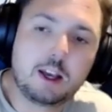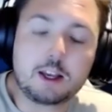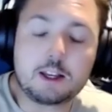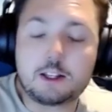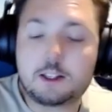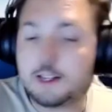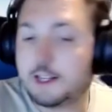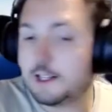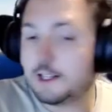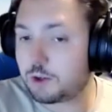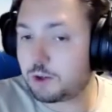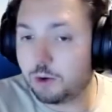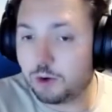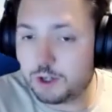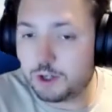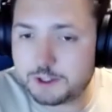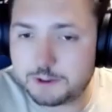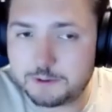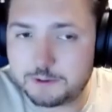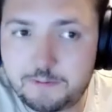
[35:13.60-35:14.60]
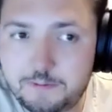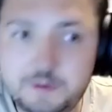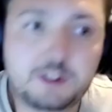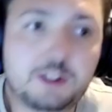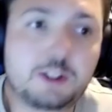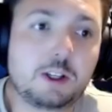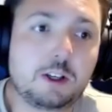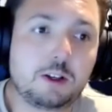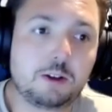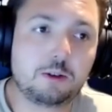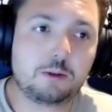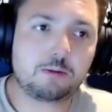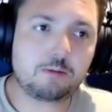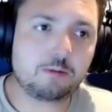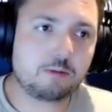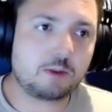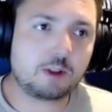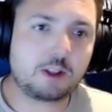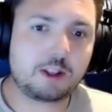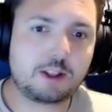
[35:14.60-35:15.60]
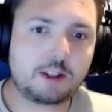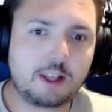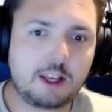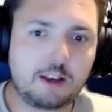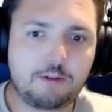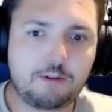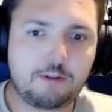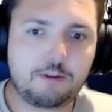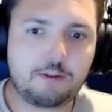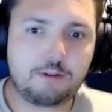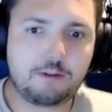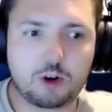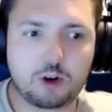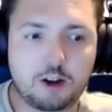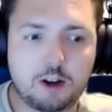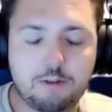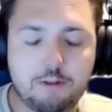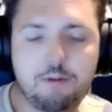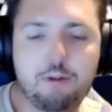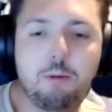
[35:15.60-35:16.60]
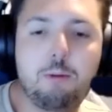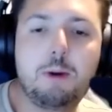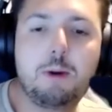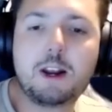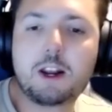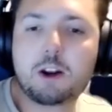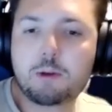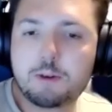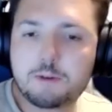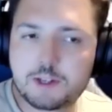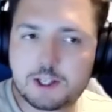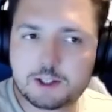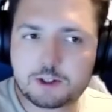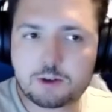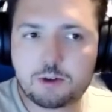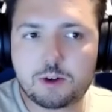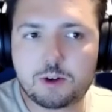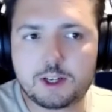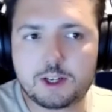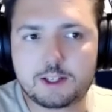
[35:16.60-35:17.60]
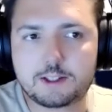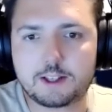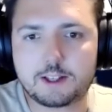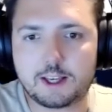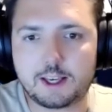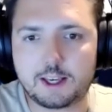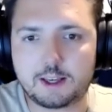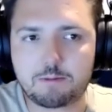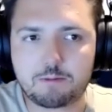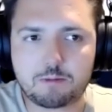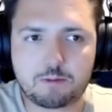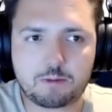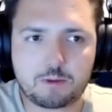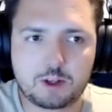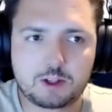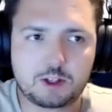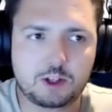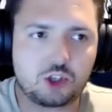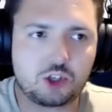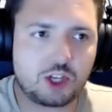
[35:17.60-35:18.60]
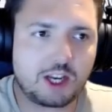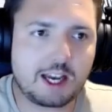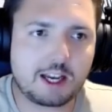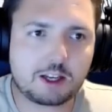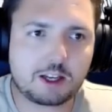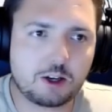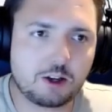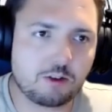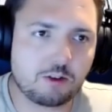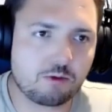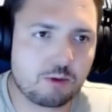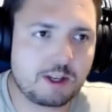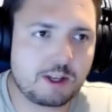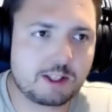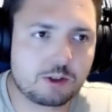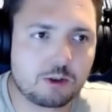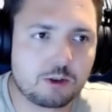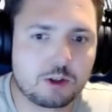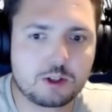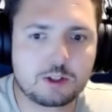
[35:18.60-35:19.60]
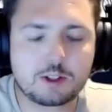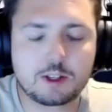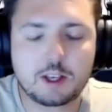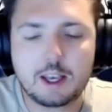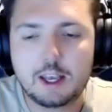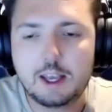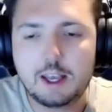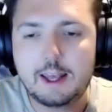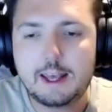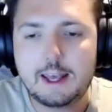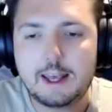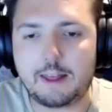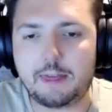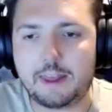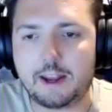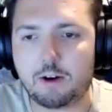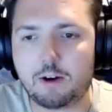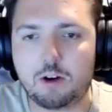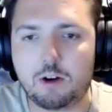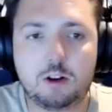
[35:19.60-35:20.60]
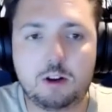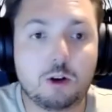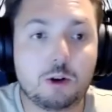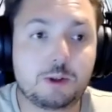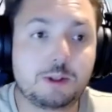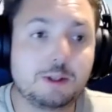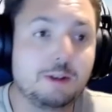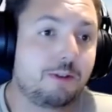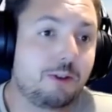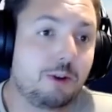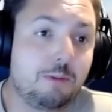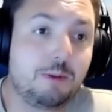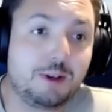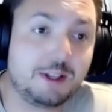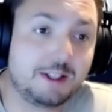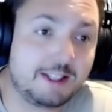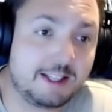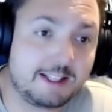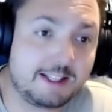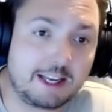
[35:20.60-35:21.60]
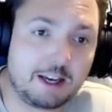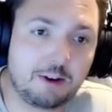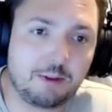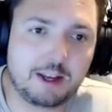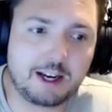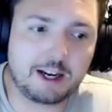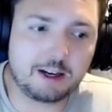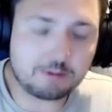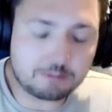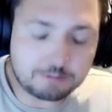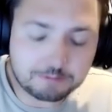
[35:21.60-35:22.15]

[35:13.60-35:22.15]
Discord. So if you're unfamiliar with Discord, it's a chat kind of resource, and there are lots of communities out there.